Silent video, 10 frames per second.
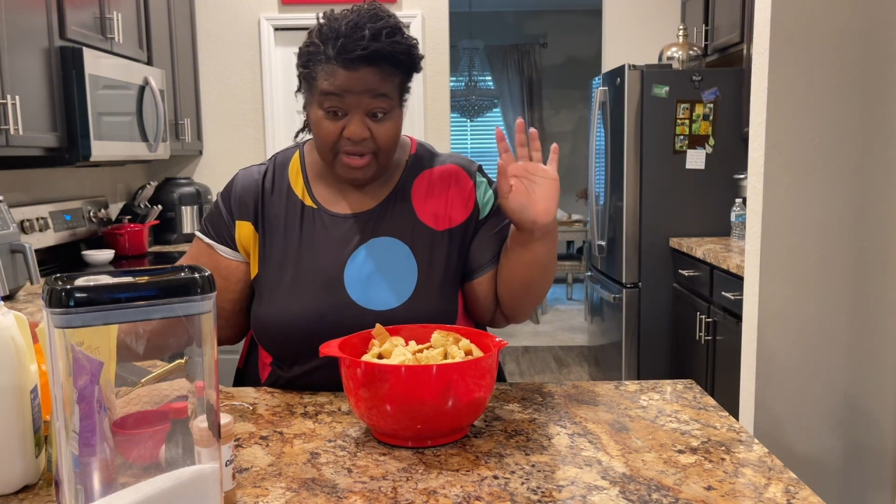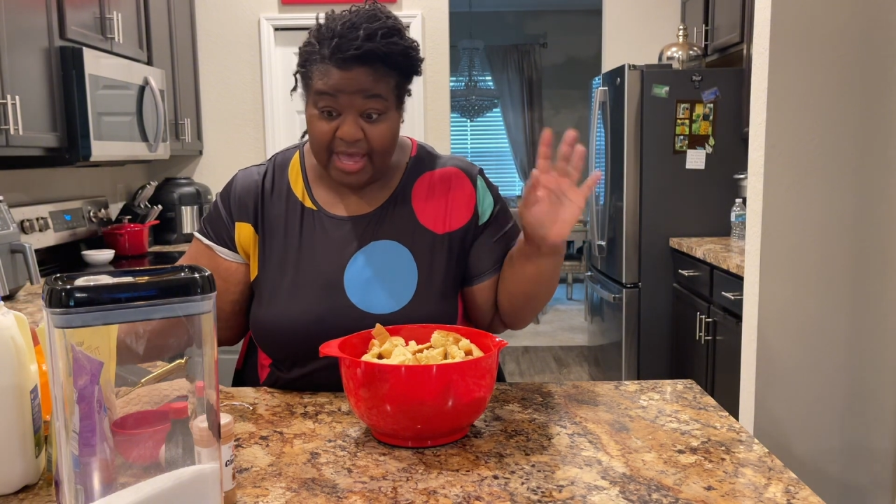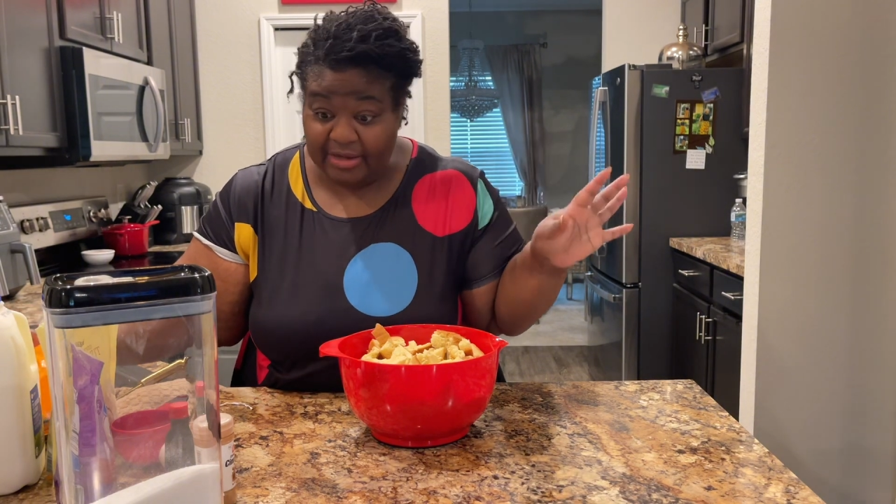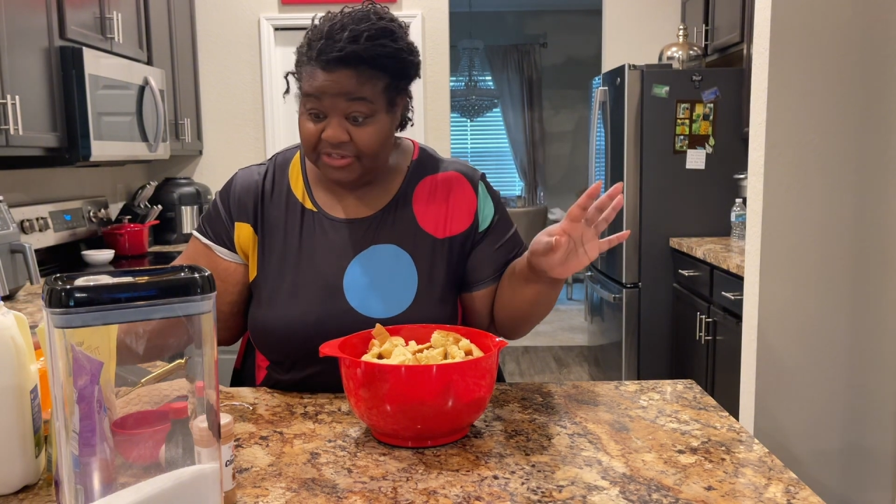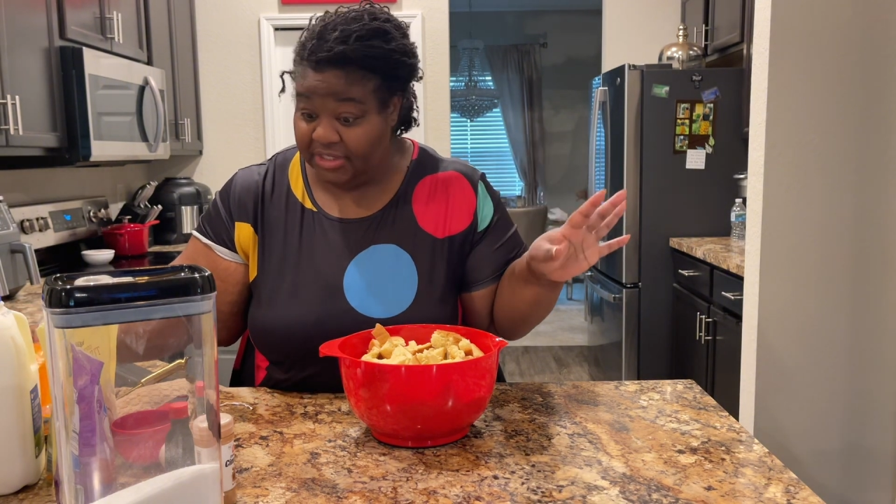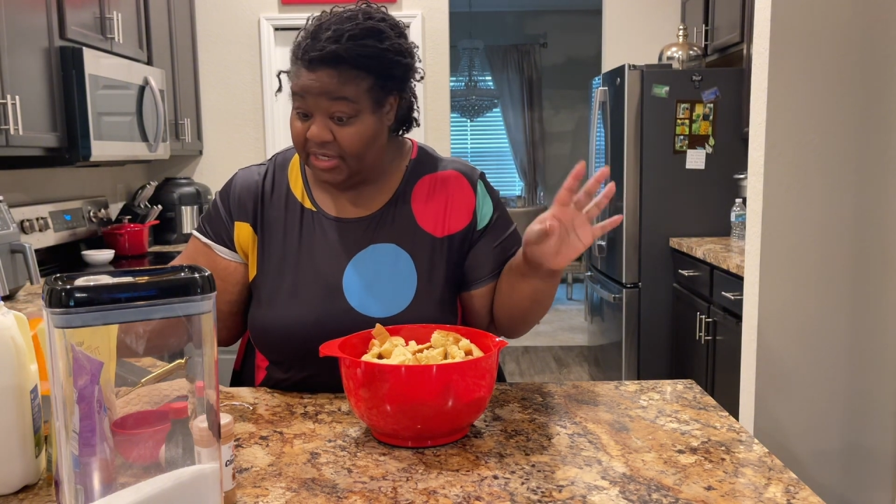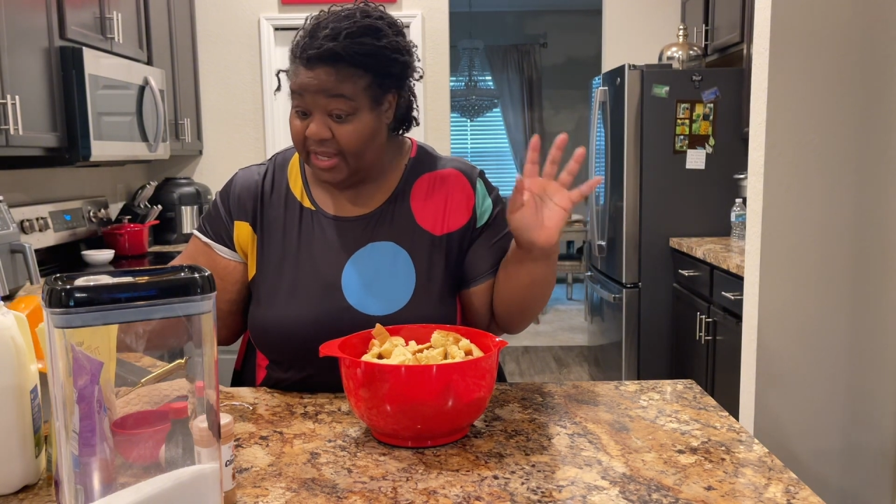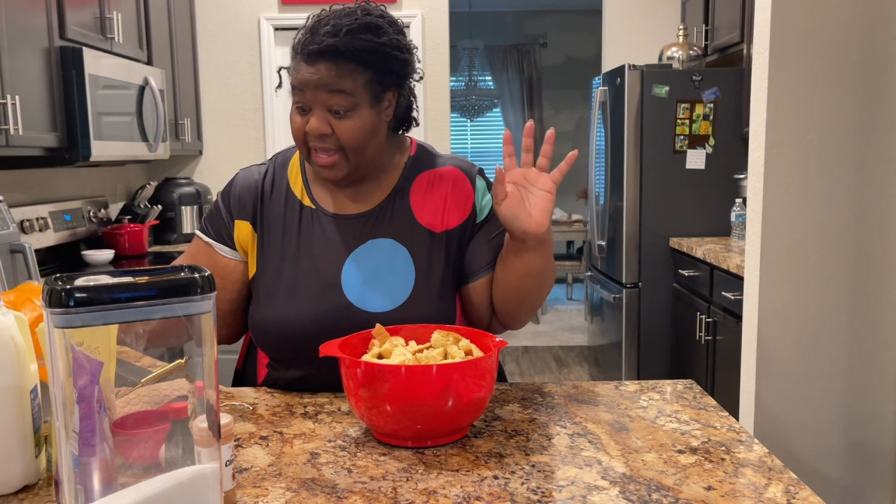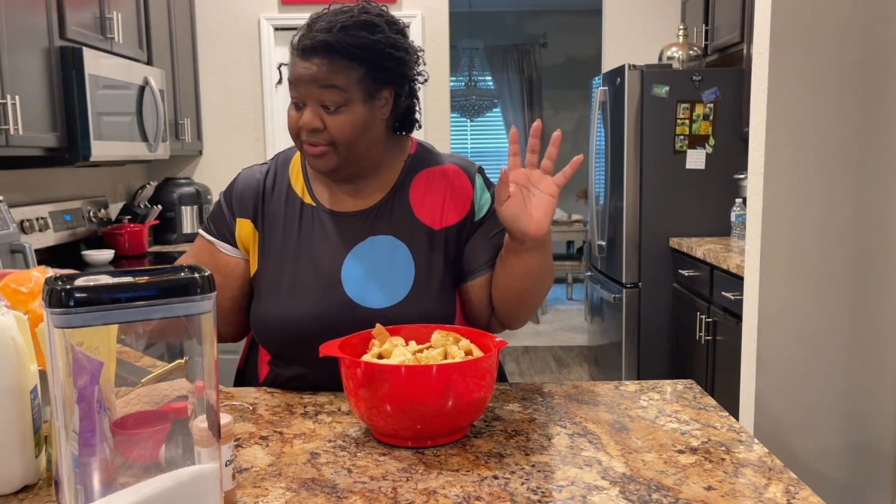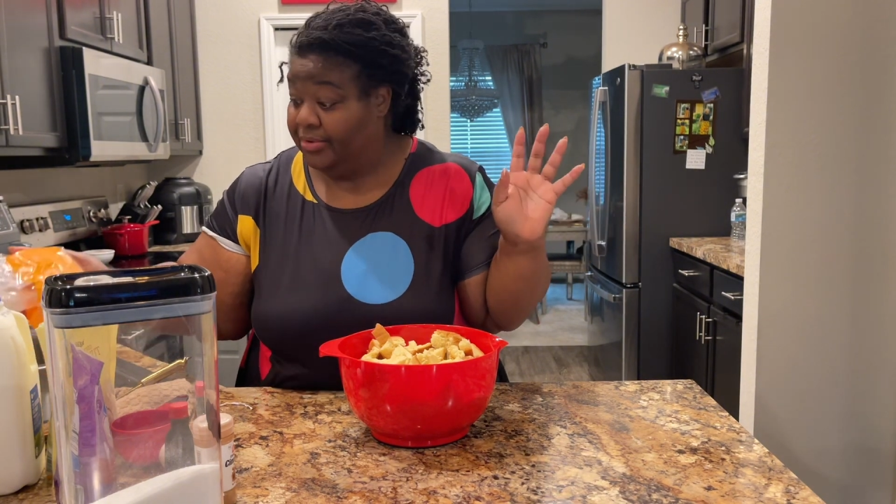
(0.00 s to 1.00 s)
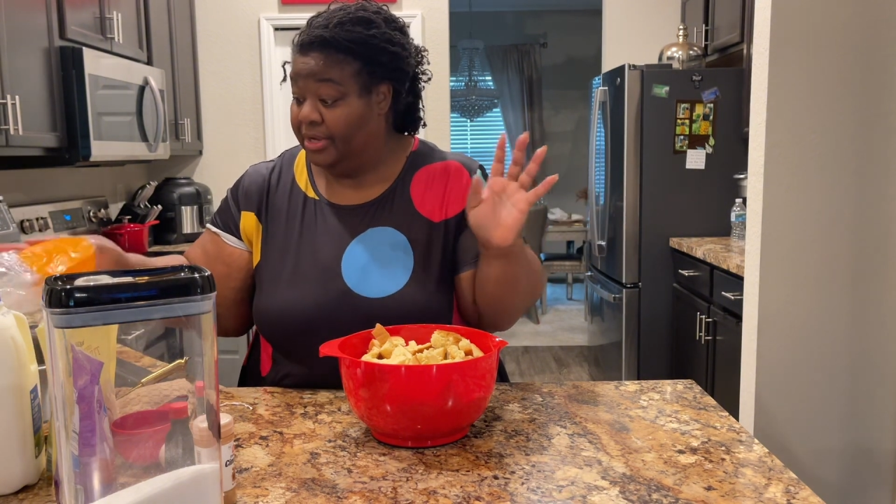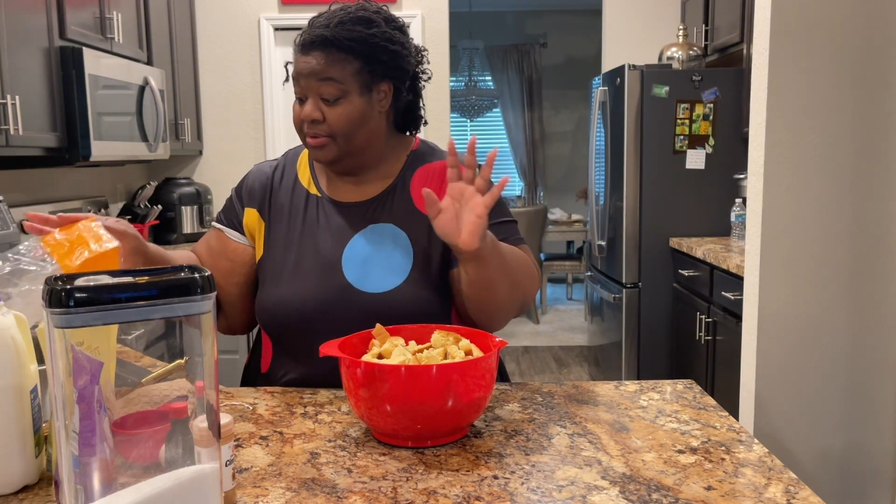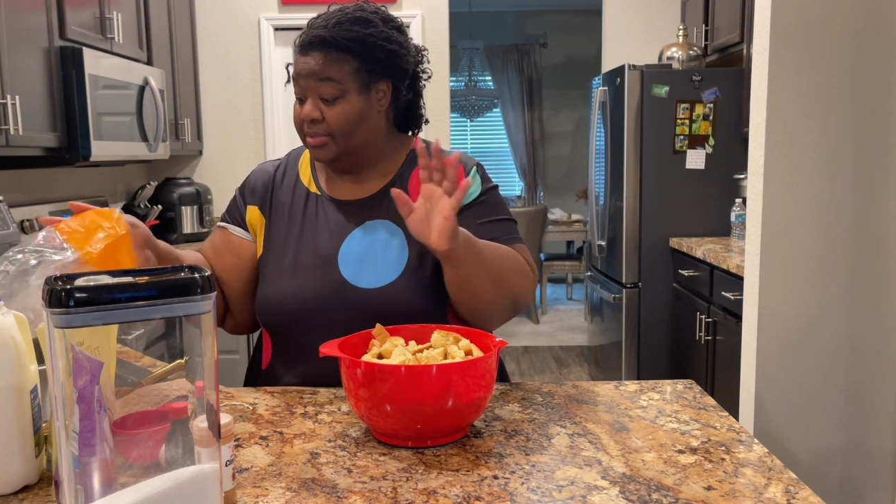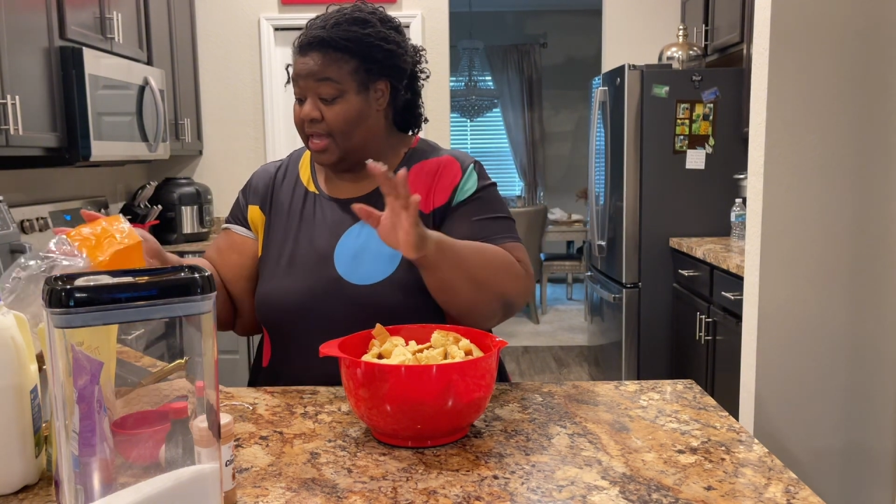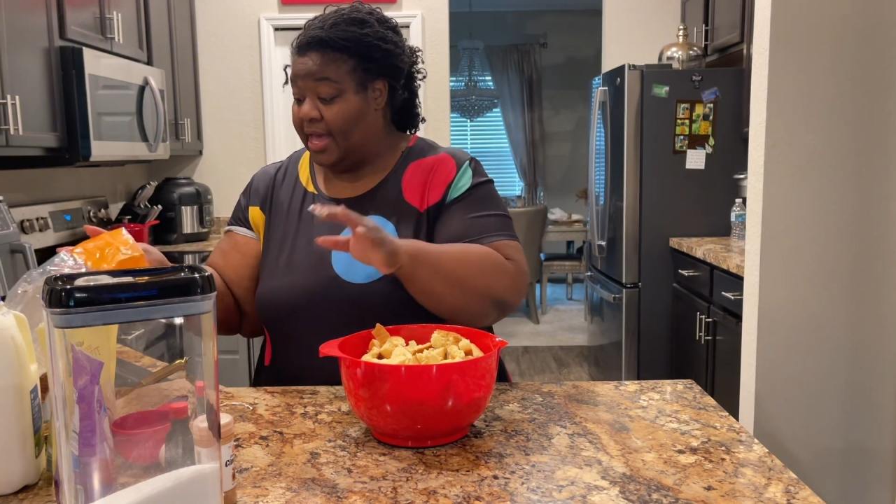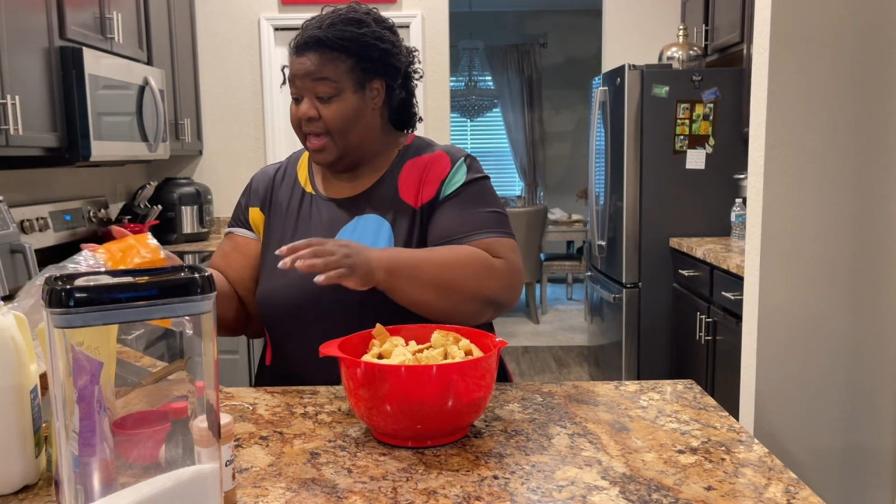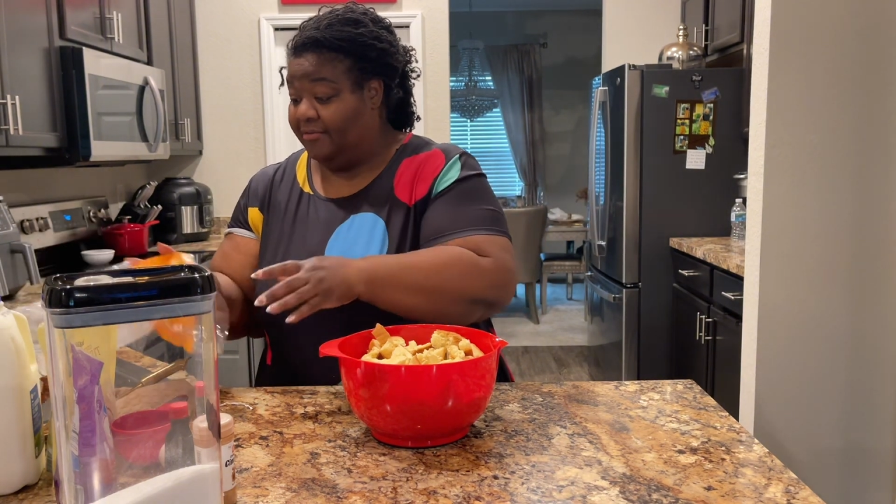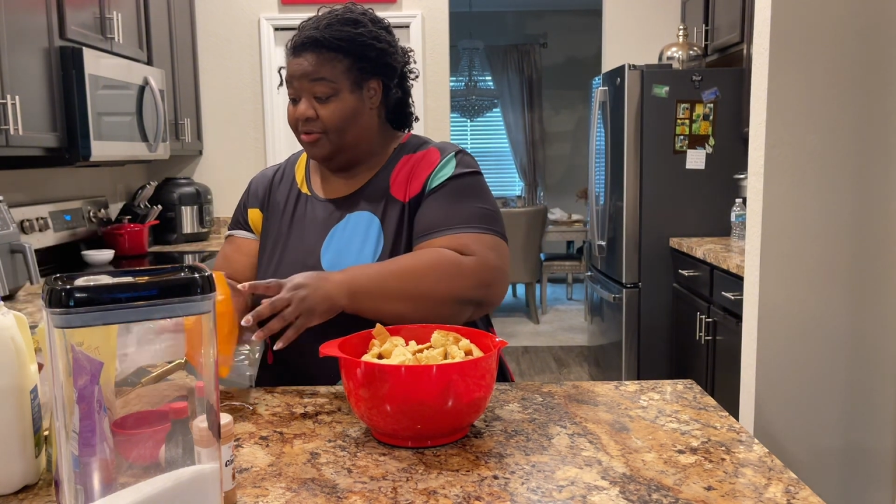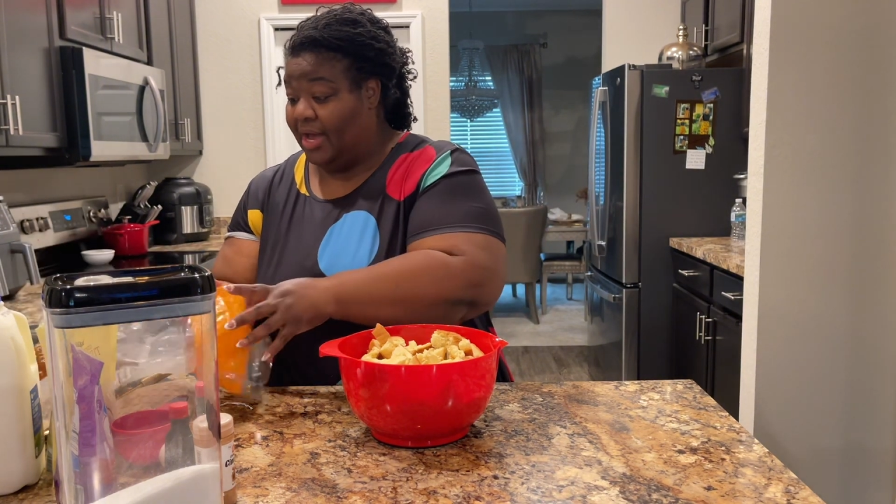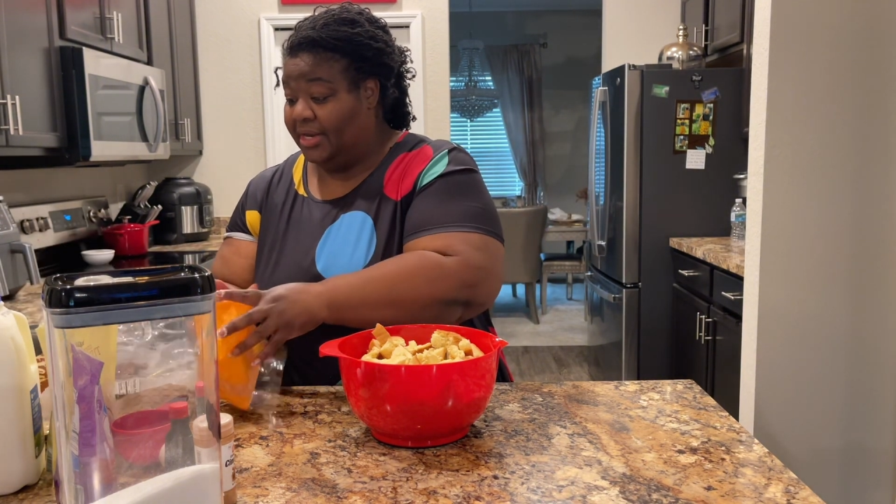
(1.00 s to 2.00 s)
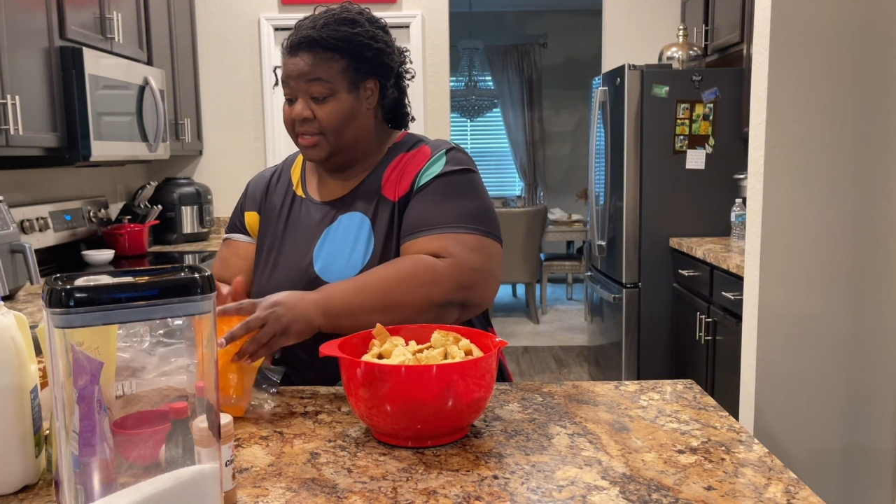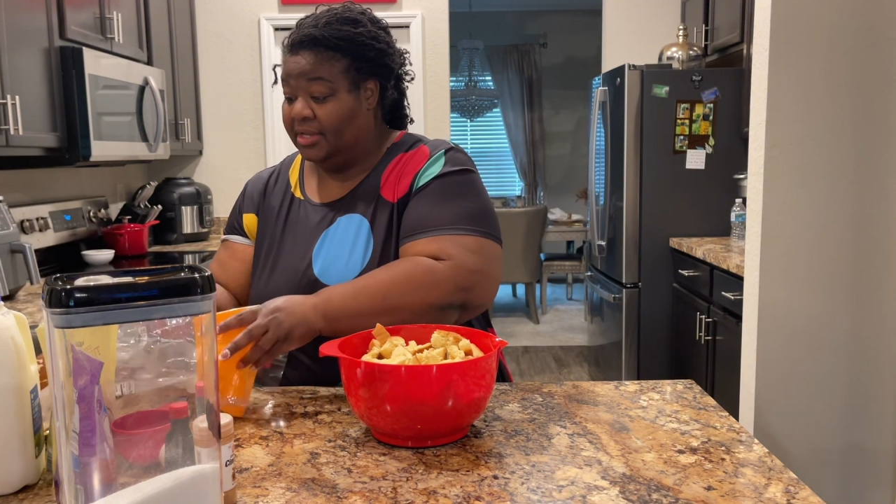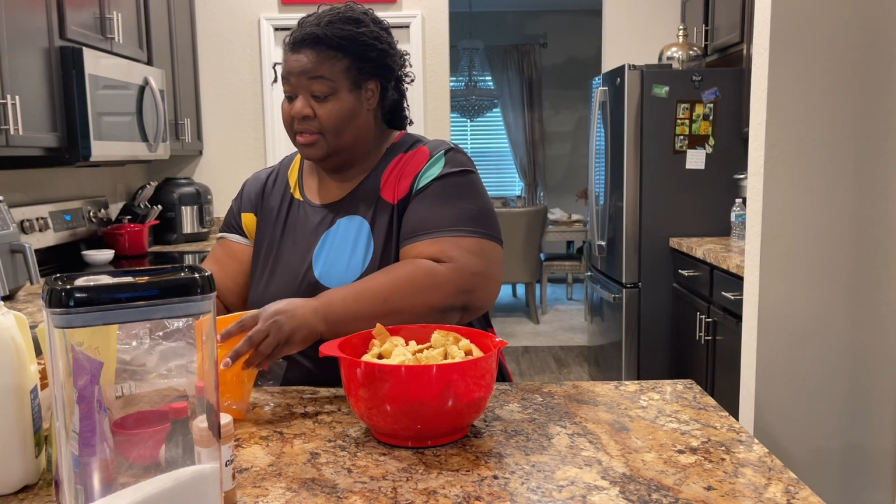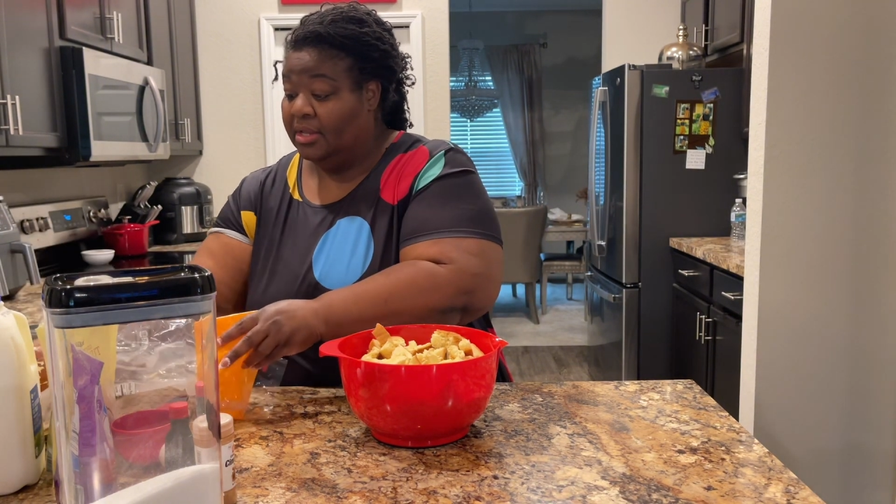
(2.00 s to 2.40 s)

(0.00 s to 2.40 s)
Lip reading: How she did that, who knows? I have no idea.